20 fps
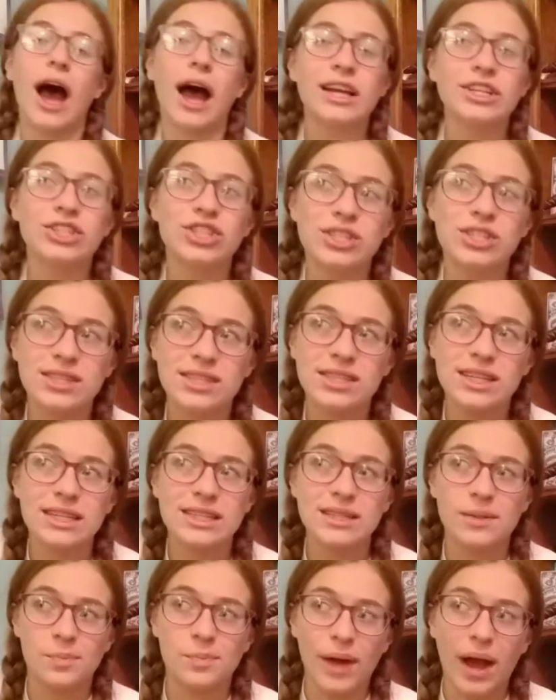
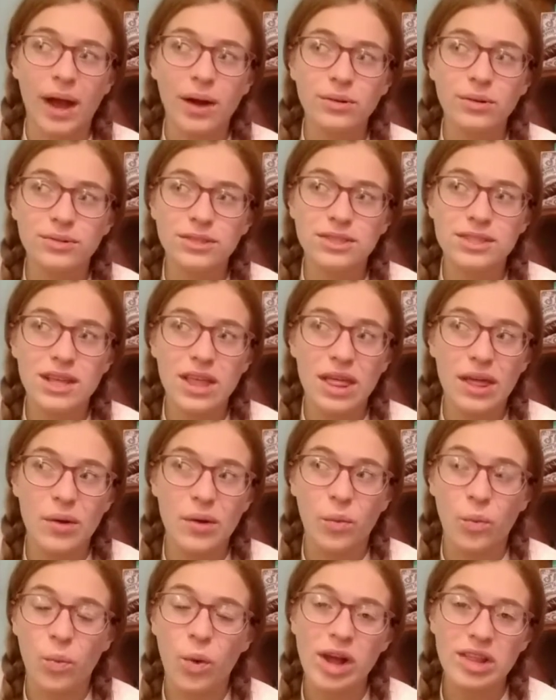It's about
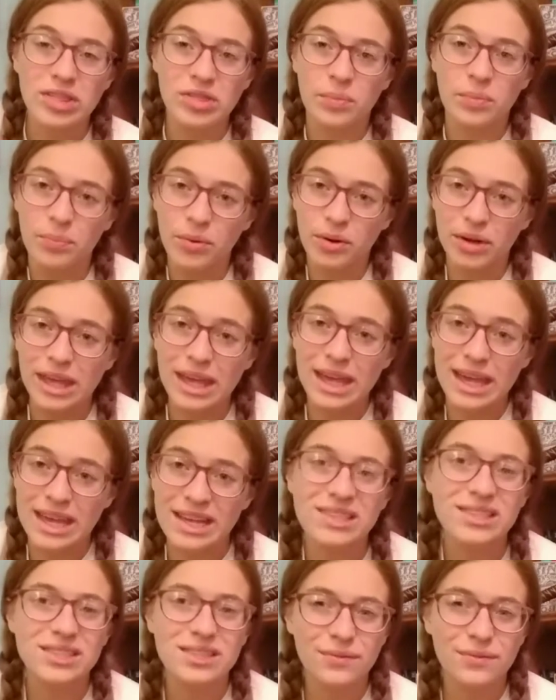what the book
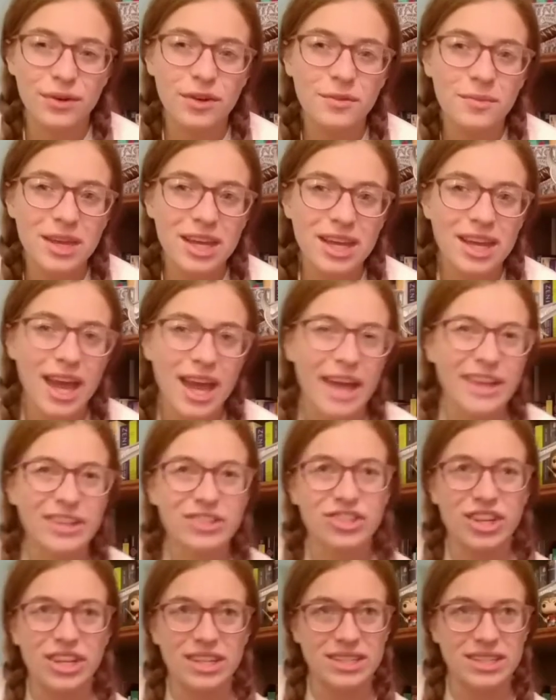is for me, and